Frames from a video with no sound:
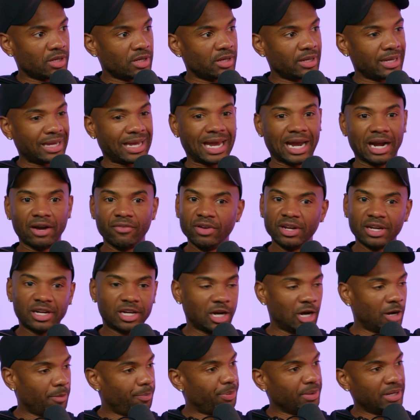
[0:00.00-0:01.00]
Every
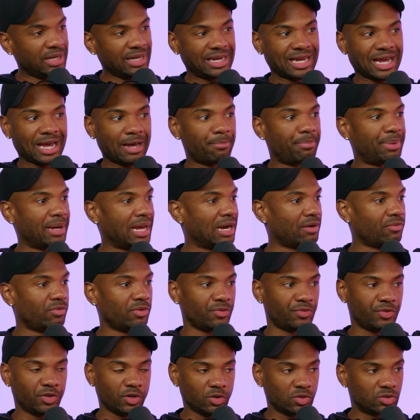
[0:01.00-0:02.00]
company got bad
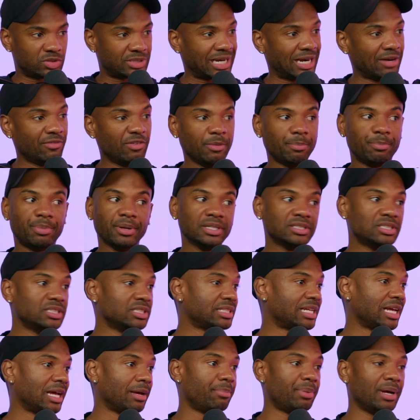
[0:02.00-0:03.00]
reviews. Every business
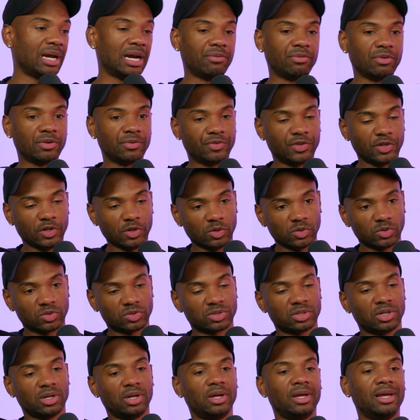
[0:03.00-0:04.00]
got bad
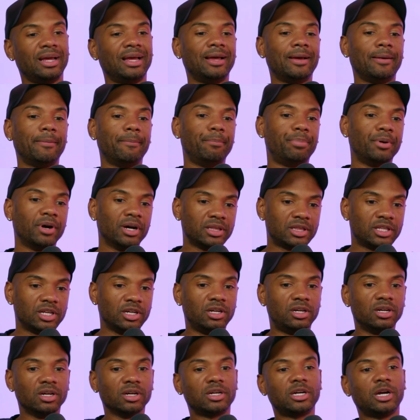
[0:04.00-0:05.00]
reviews. But the
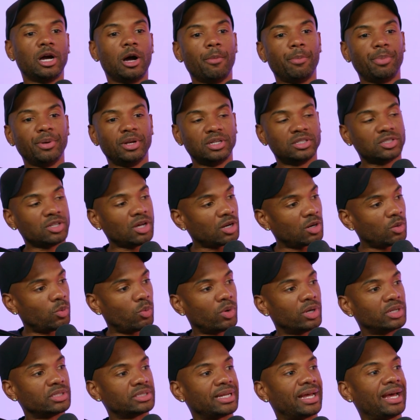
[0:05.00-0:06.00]
good companies are the
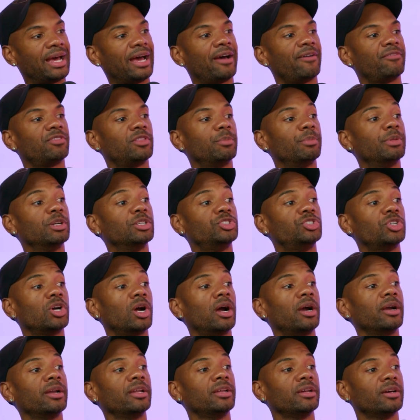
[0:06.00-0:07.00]
ones that have the
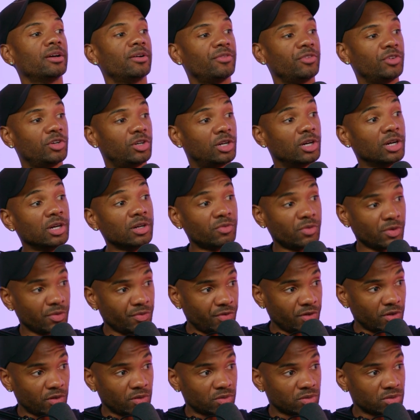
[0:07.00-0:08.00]
majority of good
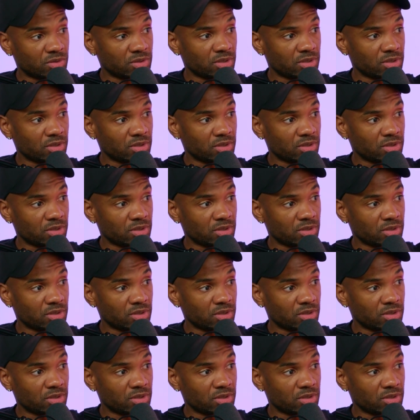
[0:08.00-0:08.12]
reviews.